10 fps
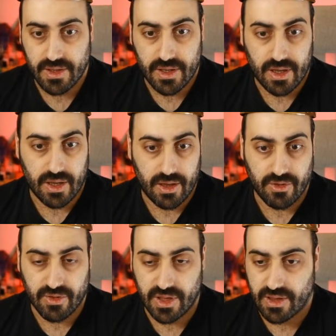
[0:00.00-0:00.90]
and
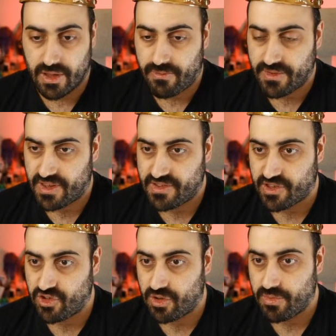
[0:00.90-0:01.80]
you did a
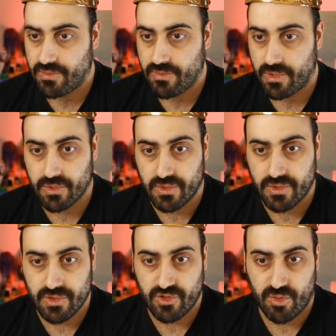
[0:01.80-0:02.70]
fantastic job, very good
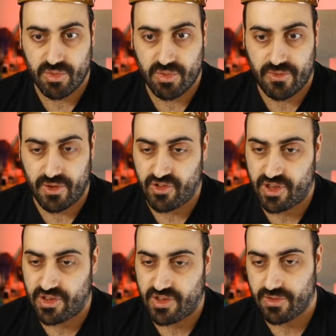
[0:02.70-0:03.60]
job
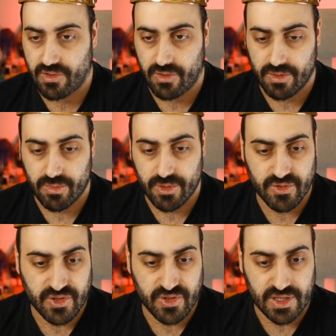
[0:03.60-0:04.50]
differentiating all the
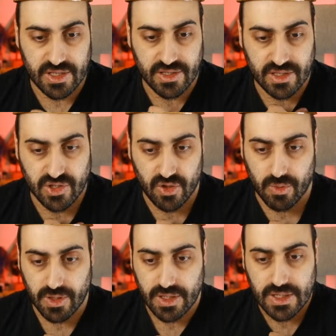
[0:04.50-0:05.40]
blues and so
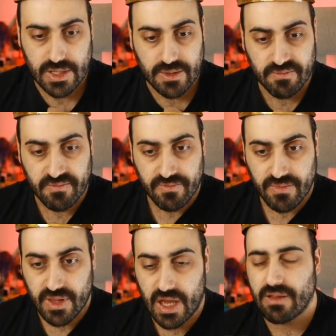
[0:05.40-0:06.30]
on.
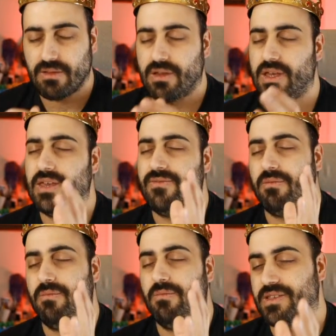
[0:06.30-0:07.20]
And if
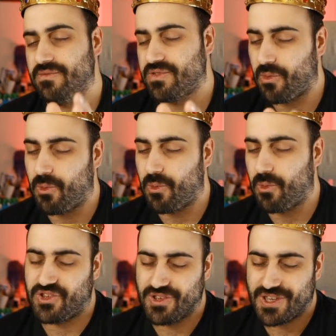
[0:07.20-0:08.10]
I'm missing some
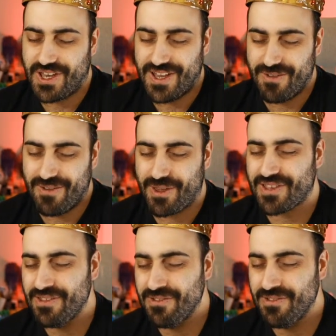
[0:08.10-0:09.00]
questions, because
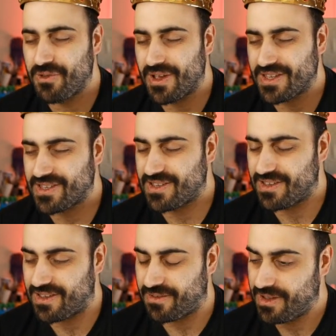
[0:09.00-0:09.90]
I know you ask
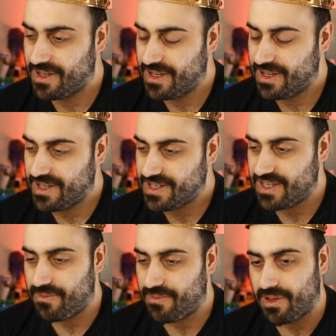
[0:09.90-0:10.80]

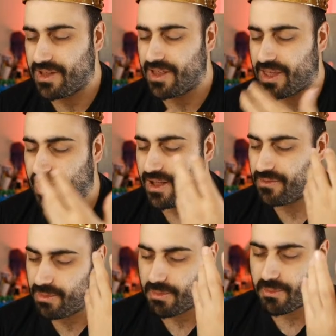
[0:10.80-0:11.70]
several and I can't
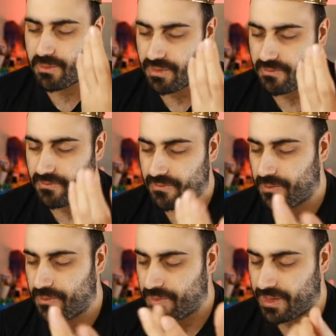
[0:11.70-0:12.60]
remember them for